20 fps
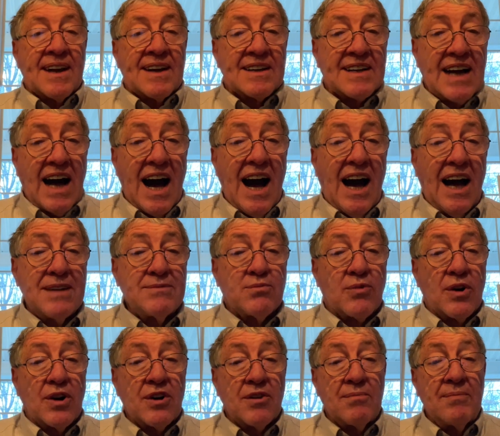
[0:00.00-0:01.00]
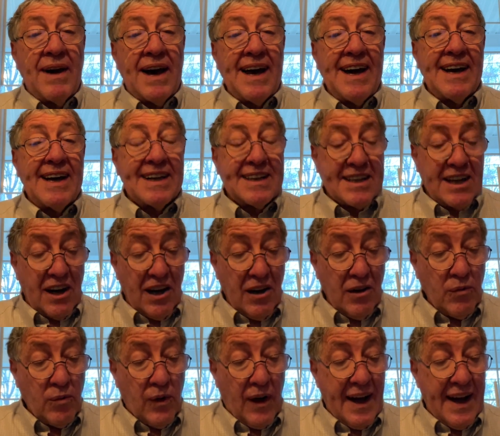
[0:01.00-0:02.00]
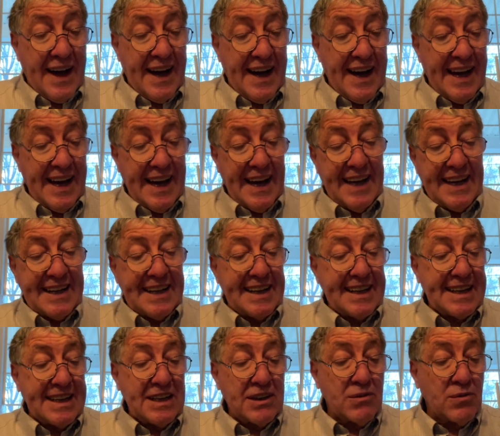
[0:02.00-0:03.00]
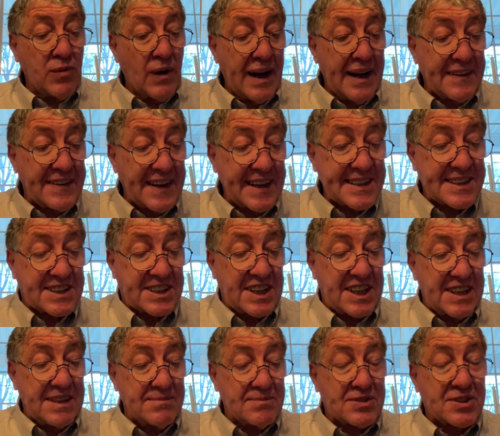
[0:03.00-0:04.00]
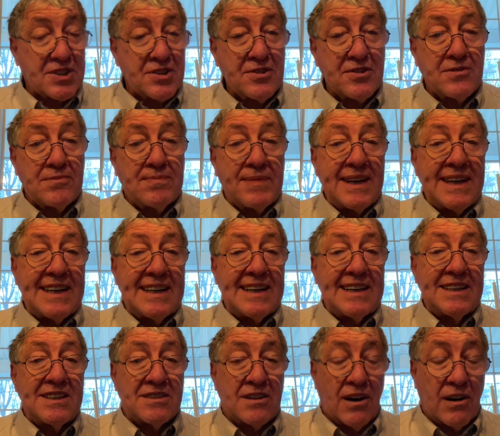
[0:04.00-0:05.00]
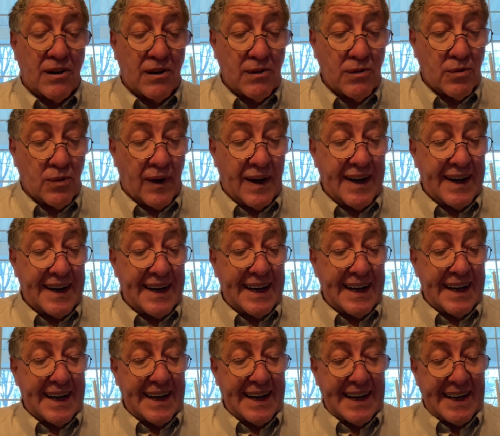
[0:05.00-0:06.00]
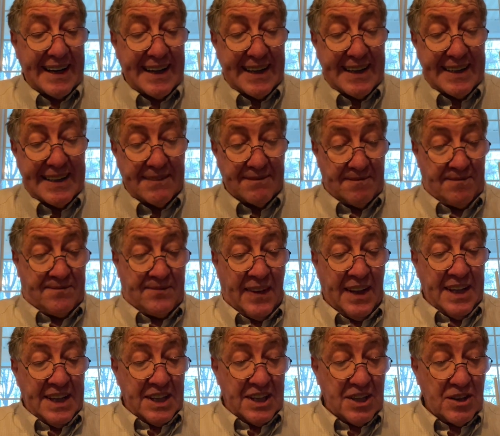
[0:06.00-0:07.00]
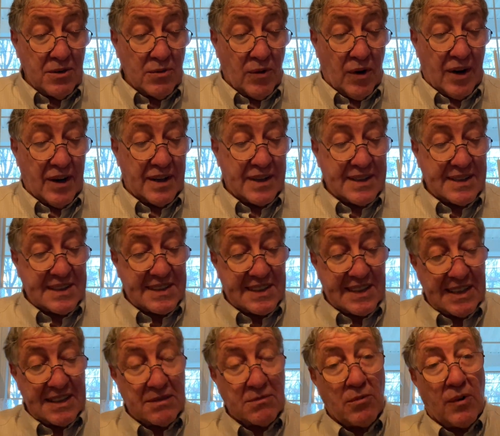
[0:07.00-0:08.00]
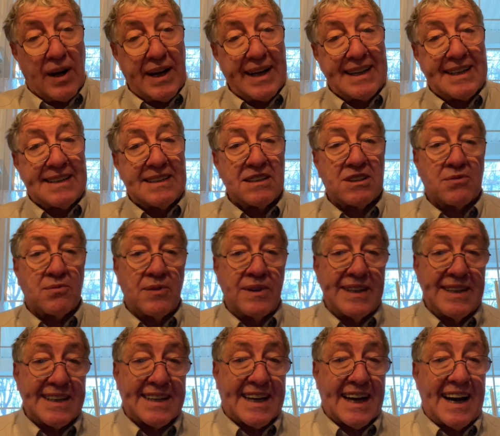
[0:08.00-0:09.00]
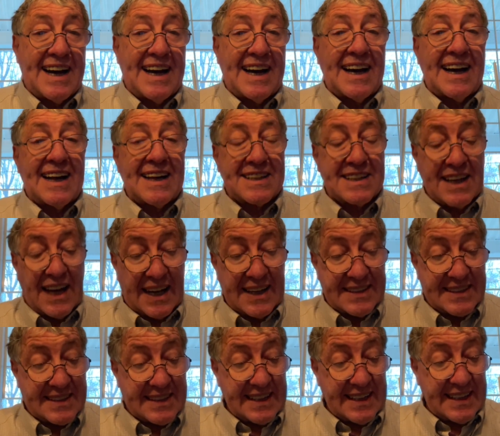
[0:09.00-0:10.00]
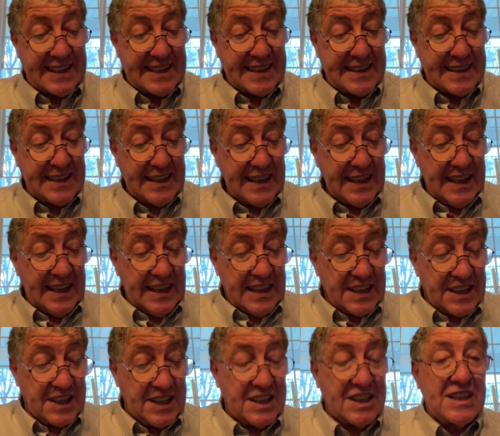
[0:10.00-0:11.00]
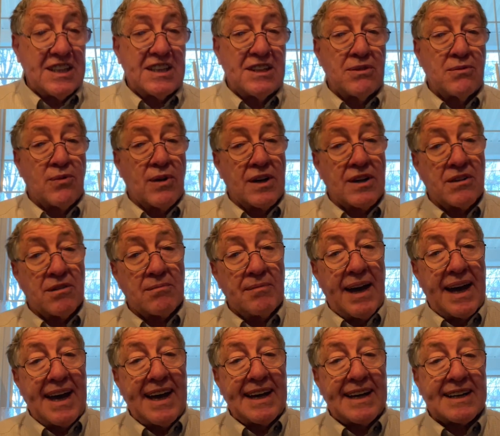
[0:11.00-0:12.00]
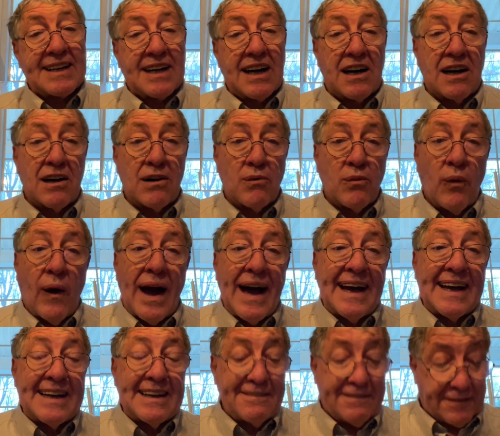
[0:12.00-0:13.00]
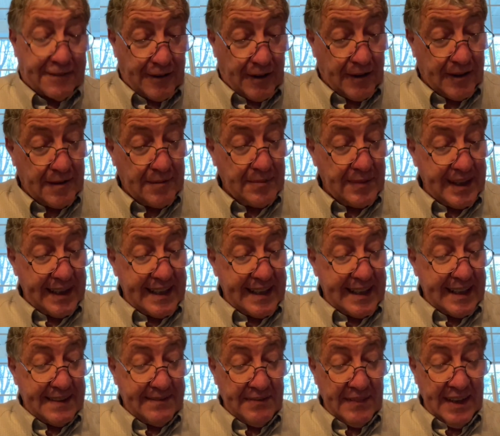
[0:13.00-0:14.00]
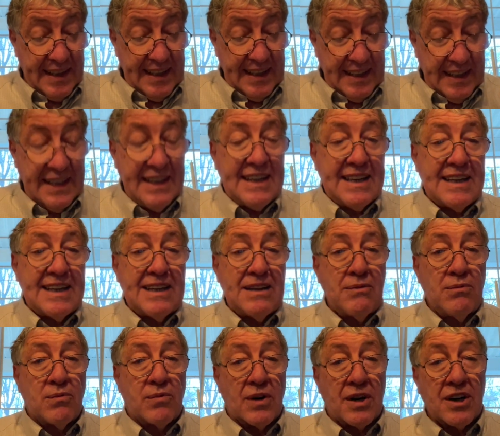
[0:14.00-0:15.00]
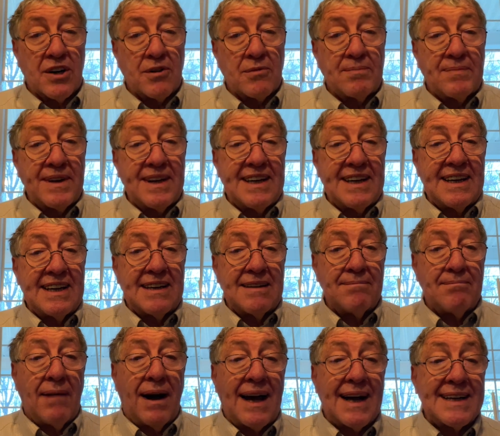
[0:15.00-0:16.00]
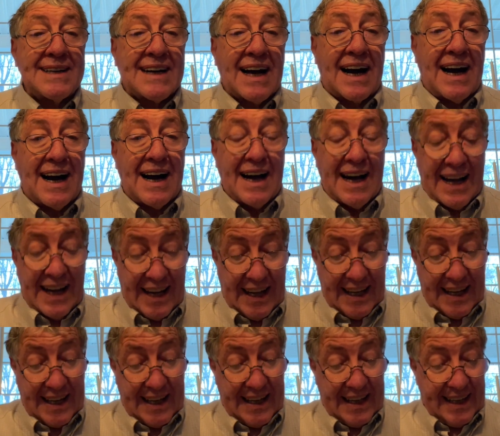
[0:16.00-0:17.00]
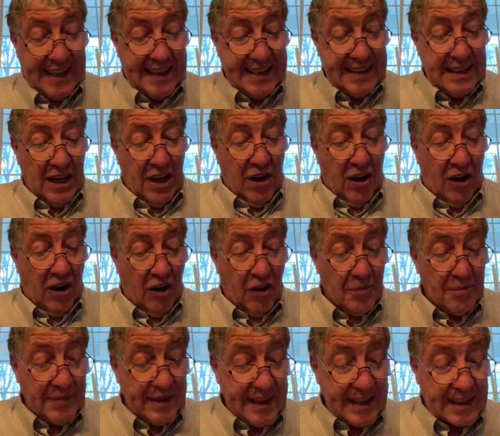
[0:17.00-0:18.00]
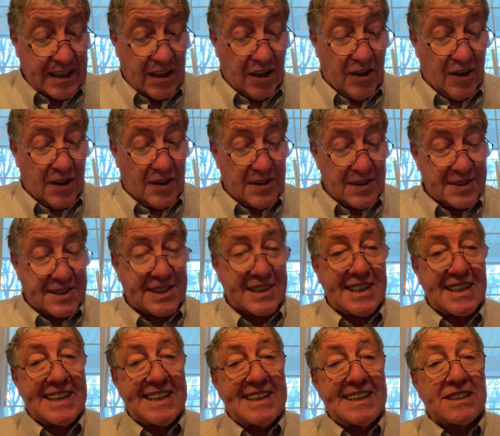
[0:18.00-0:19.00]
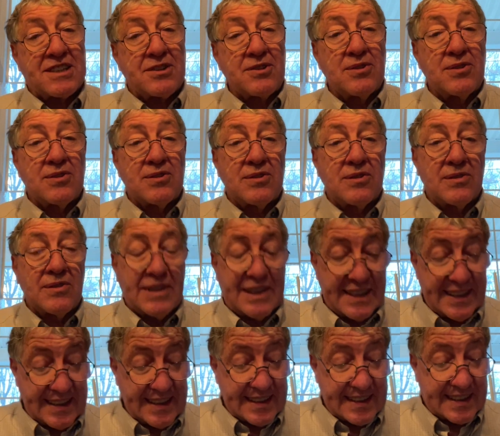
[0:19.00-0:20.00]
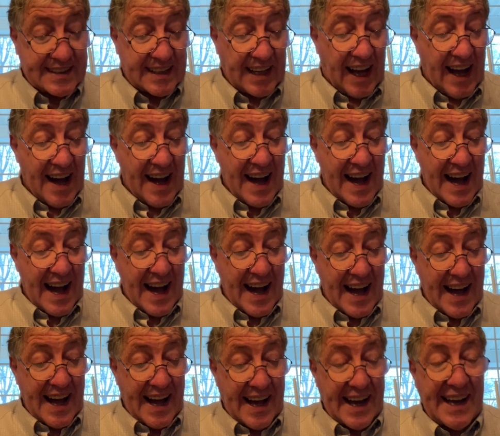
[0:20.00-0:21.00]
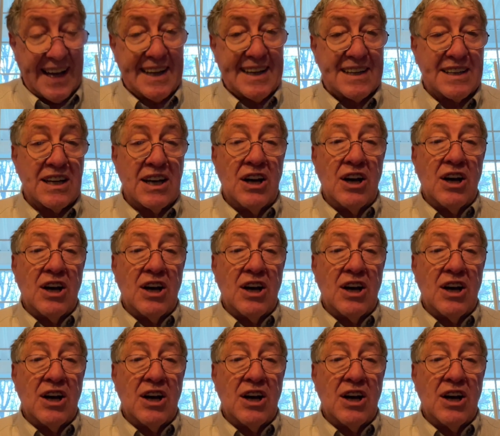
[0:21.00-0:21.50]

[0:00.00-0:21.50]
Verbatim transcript: God will make a way where there seems to be no way. He works in ways we cannot see. He will make a way for me. He will be my guide, hold me closely to his side.